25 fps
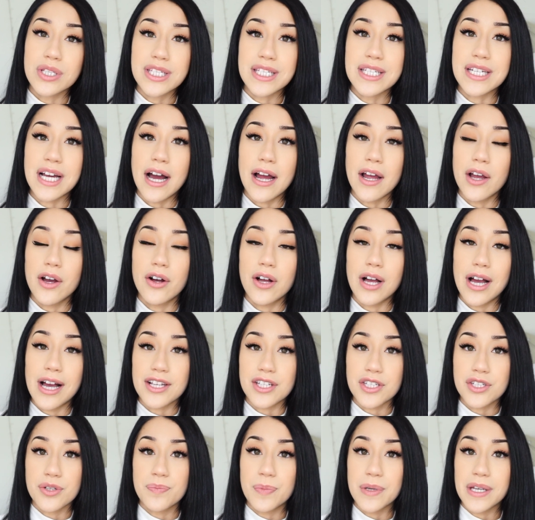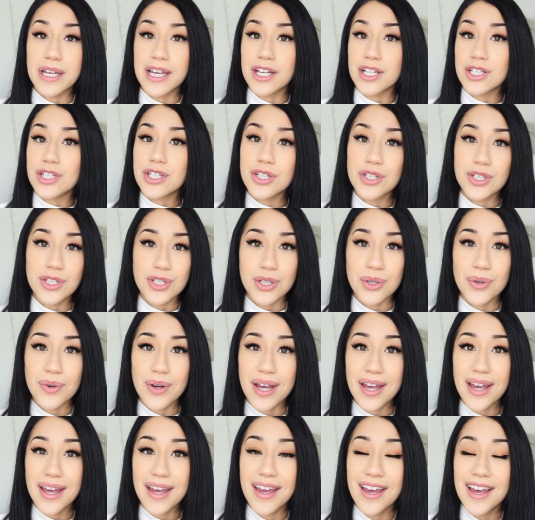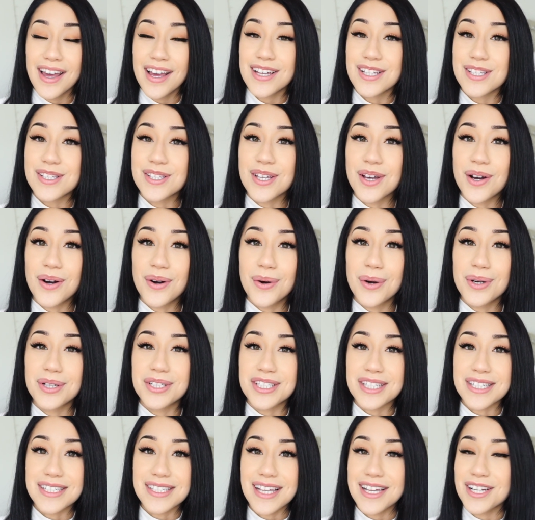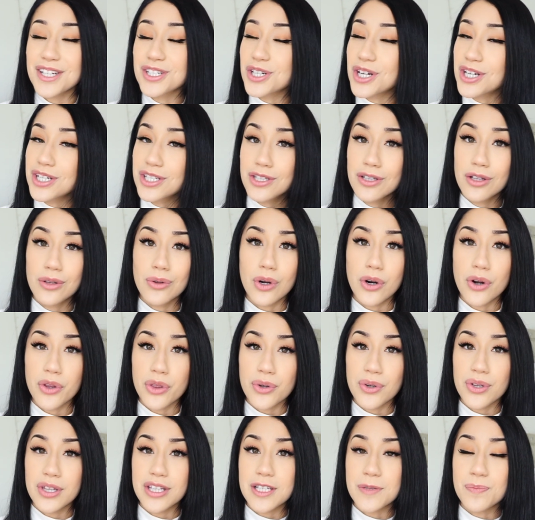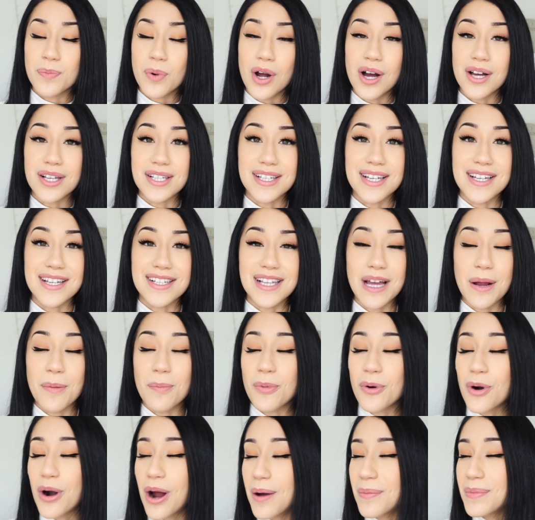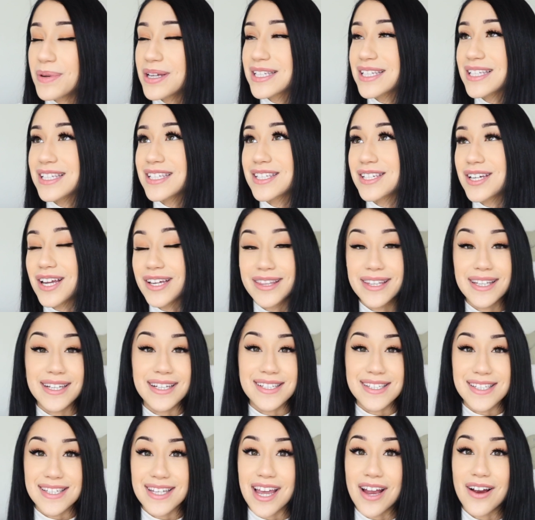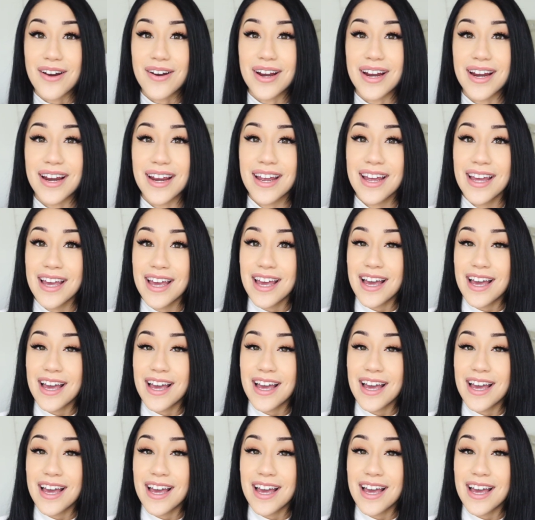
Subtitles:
style as you begin to do it. So just like trust the Lord through this process. I promise it's nothing scary.